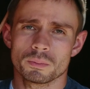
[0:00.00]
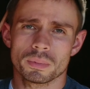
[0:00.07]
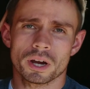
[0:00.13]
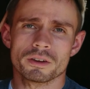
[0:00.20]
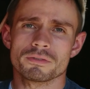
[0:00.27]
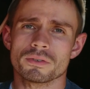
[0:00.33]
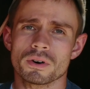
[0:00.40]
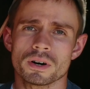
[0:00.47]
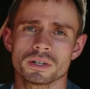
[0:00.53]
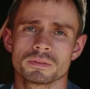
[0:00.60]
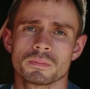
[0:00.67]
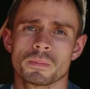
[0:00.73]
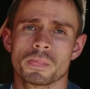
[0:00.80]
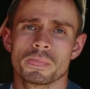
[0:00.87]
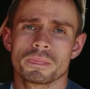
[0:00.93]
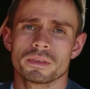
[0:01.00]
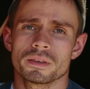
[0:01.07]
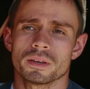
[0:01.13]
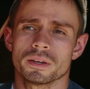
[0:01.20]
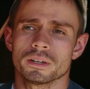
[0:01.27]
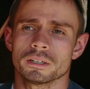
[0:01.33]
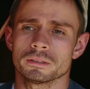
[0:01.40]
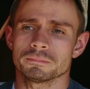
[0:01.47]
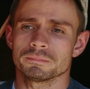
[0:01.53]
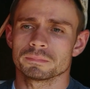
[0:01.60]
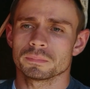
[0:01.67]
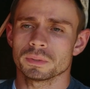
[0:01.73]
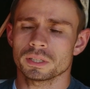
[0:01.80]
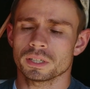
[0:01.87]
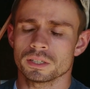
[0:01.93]
by far,
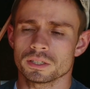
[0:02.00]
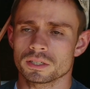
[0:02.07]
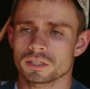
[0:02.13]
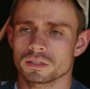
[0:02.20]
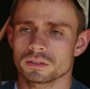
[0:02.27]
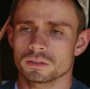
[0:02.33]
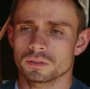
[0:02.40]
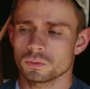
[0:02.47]
because